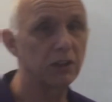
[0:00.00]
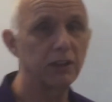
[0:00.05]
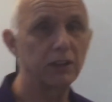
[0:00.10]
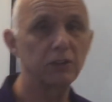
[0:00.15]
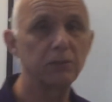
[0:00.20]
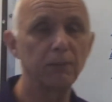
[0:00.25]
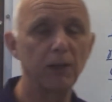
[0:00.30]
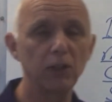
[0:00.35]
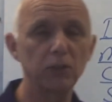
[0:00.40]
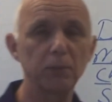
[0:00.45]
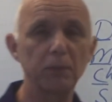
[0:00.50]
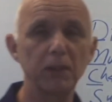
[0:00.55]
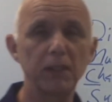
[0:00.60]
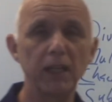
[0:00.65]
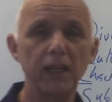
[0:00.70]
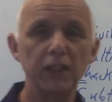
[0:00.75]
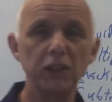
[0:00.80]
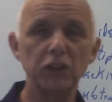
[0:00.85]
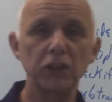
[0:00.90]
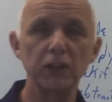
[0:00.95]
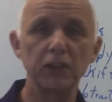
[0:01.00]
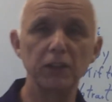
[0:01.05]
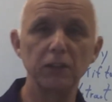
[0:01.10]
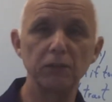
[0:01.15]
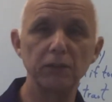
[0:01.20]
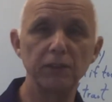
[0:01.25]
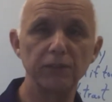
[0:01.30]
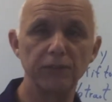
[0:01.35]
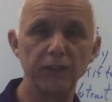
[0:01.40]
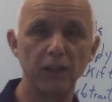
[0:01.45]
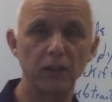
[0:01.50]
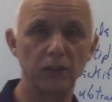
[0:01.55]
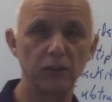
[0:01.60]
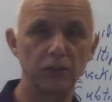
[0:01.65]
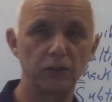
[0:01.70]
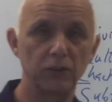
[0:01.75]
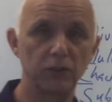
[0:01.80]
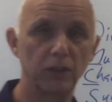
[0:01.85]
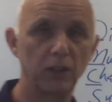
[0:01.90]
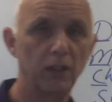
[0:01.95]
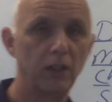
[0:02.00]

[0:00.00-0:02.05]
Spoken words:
is multiplication in reverse.